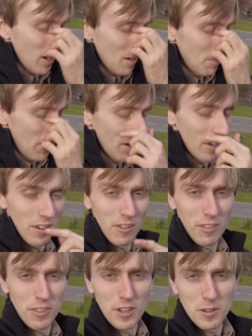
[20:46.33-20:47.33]
car park
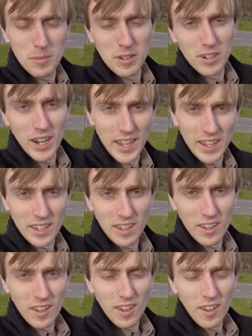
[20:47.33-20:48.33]
on Thurmill Lake
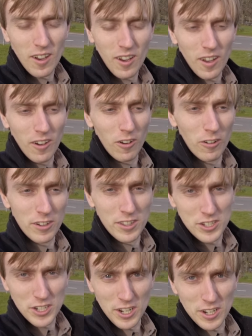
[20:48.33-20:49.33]
or at
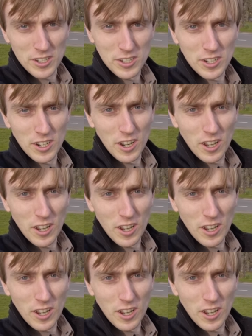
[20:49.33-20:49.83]
the church,